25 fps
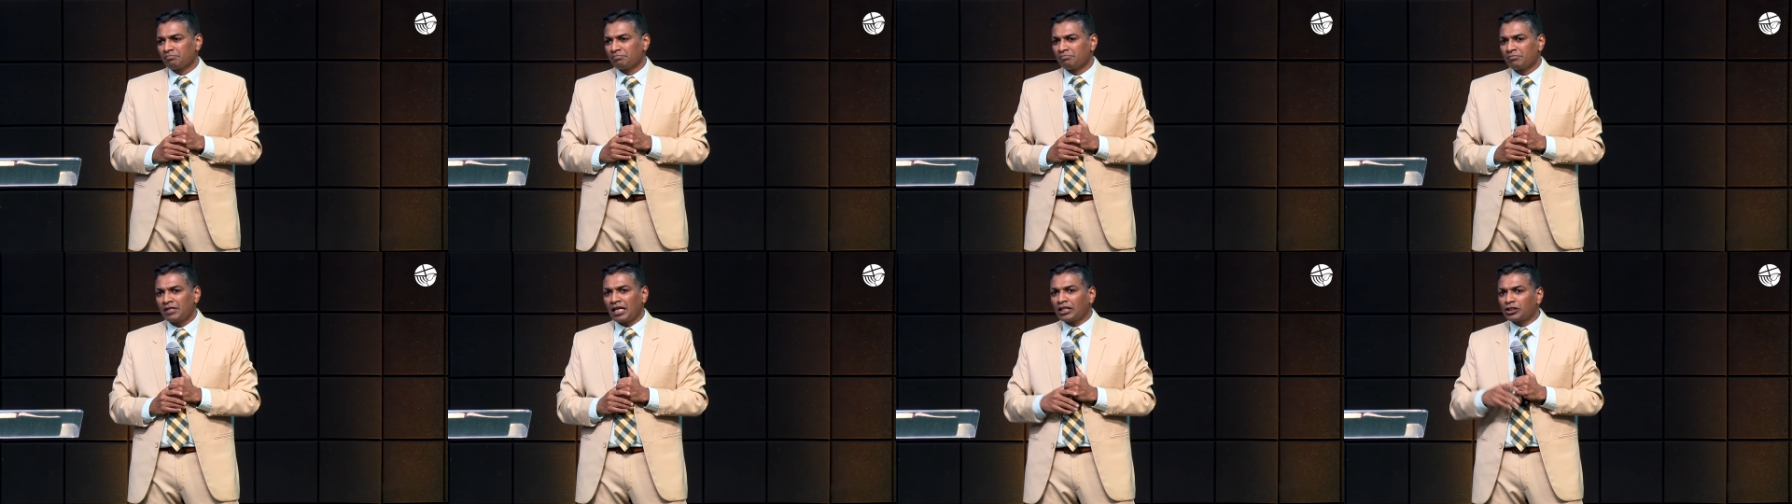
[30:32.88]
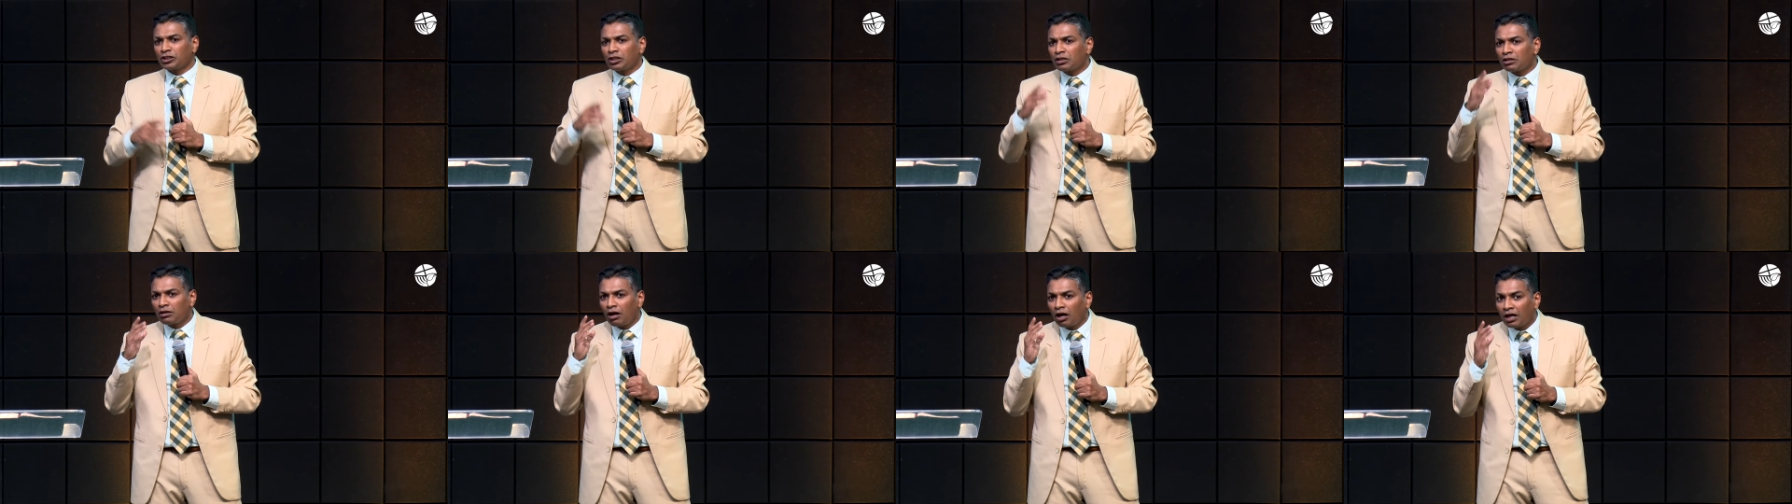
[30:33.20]
That
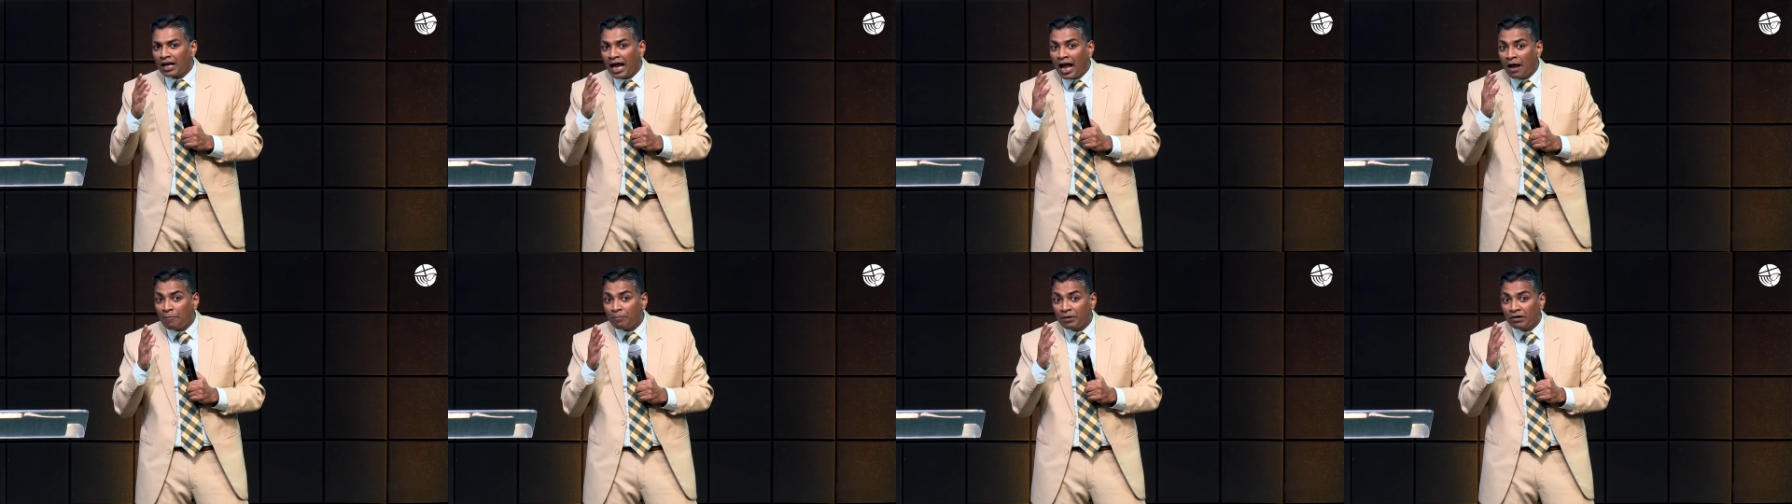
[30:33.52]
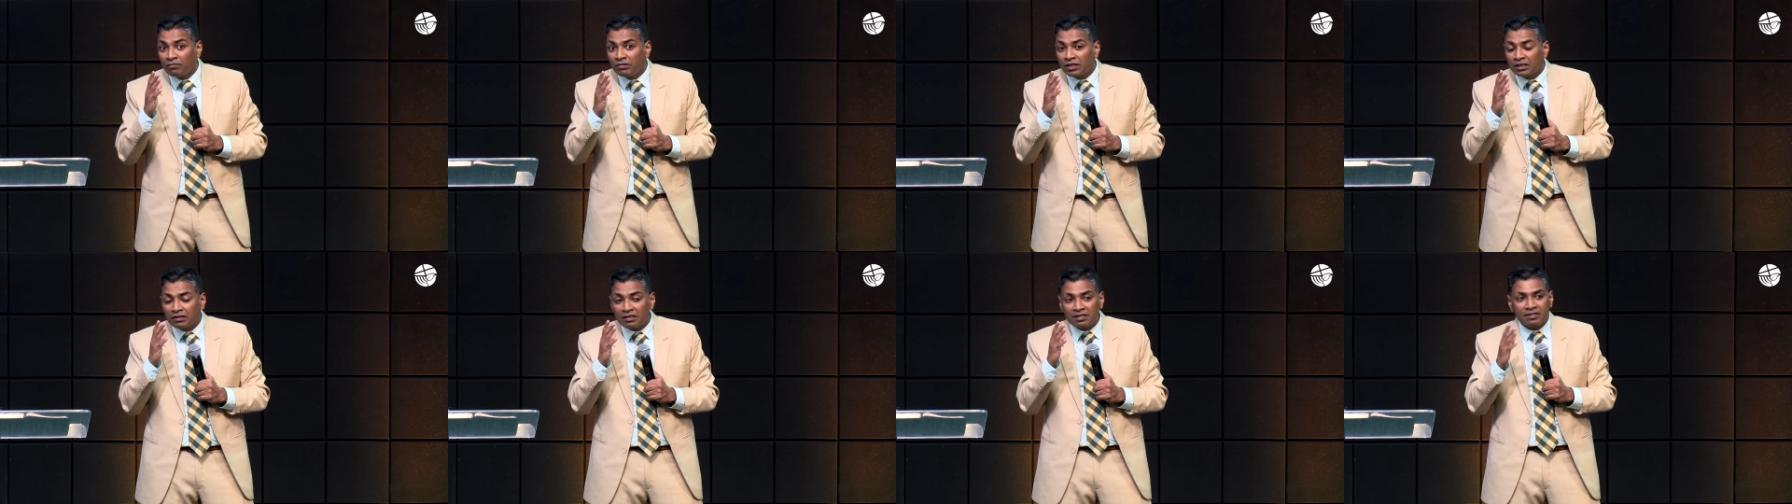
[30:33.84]
should not happen
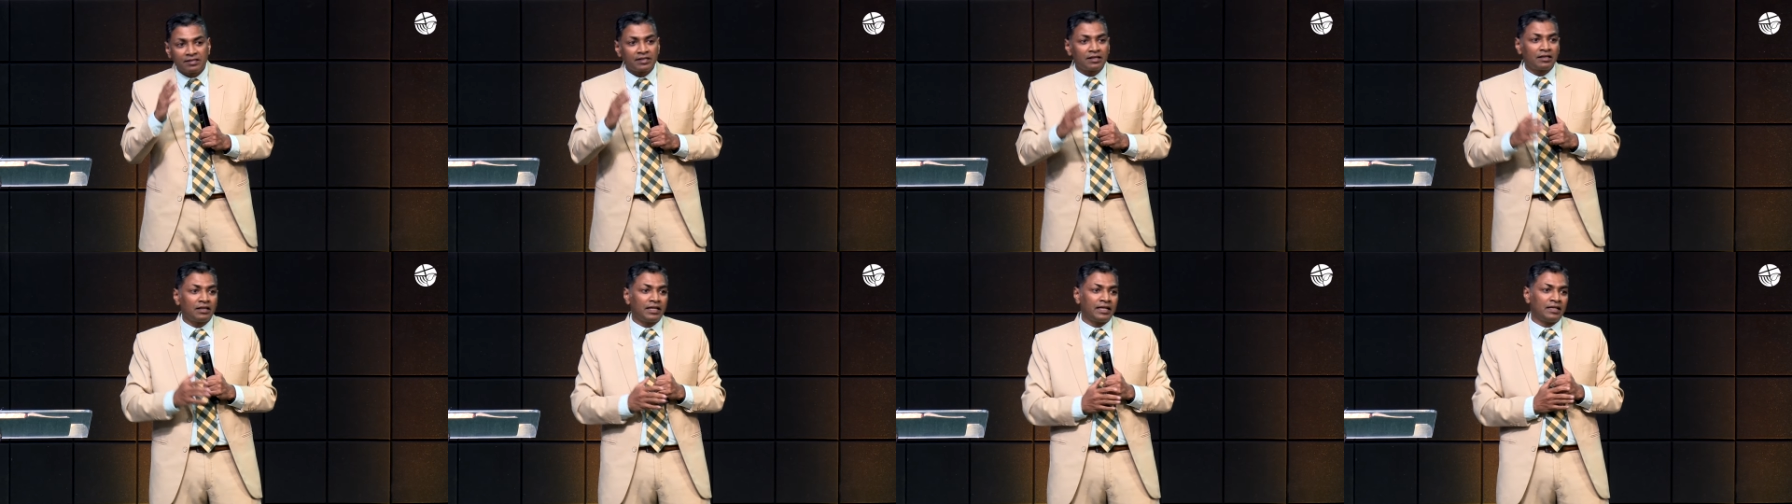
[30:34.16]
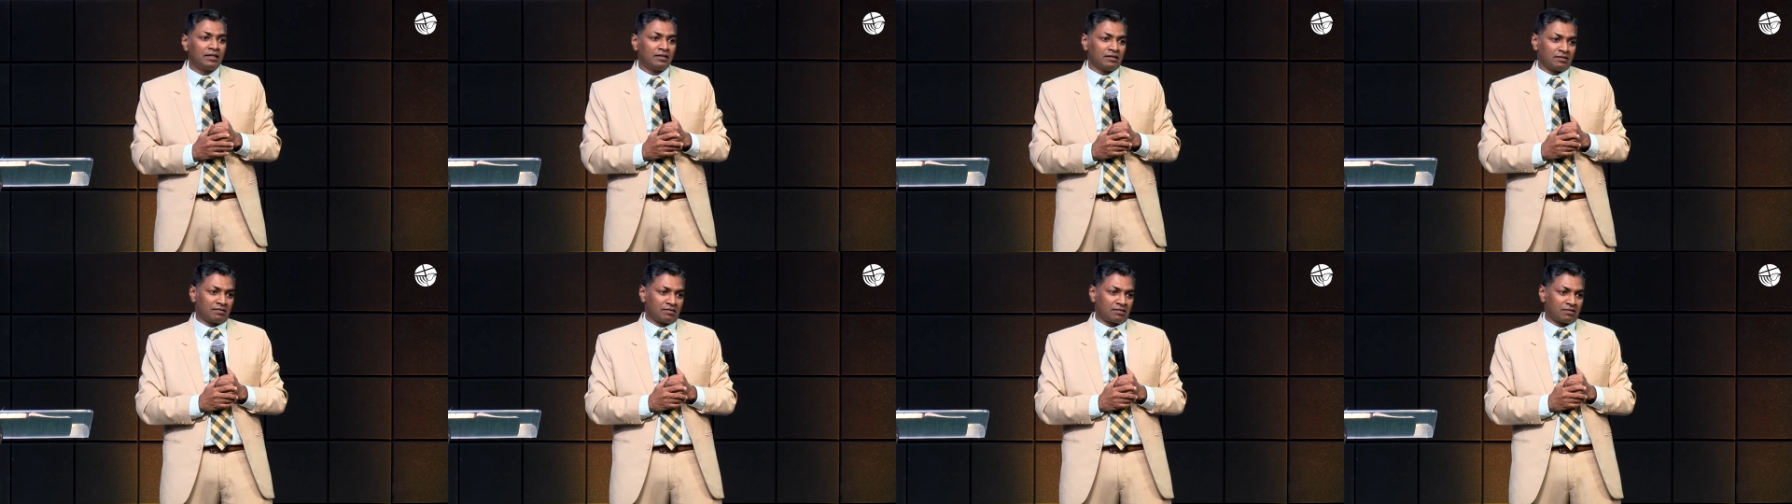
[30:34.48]
with Christian
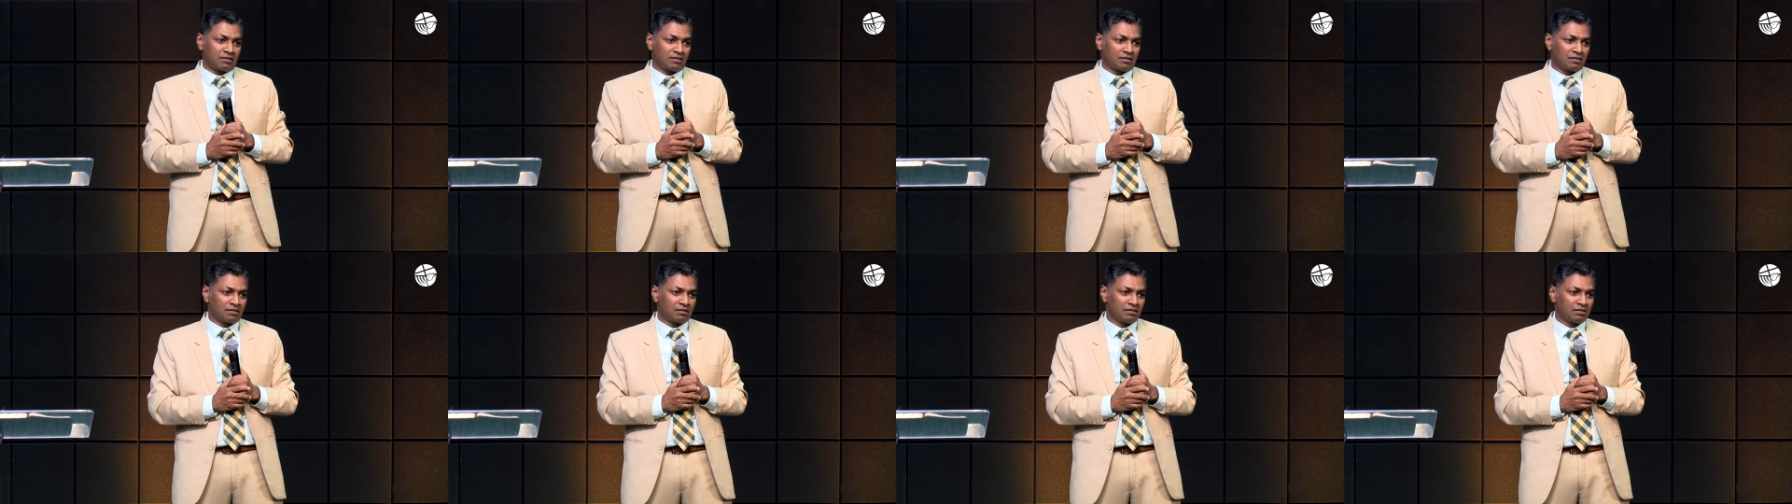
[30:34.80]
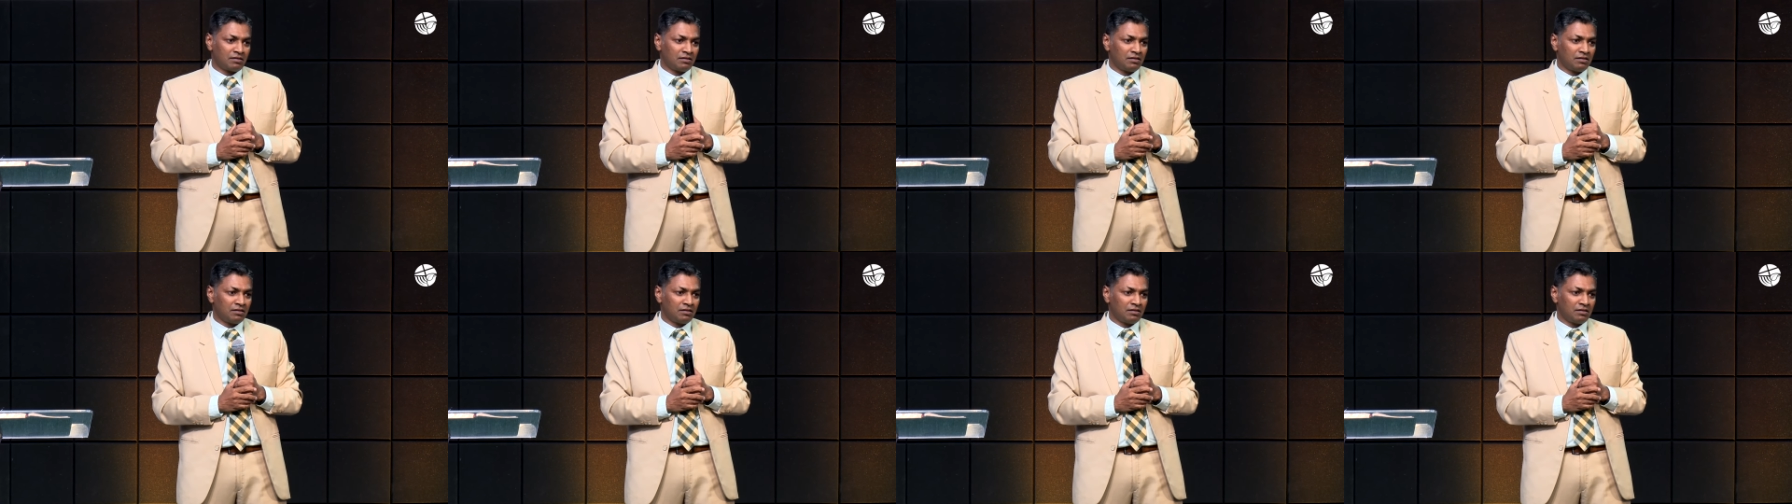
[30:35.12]
leaders,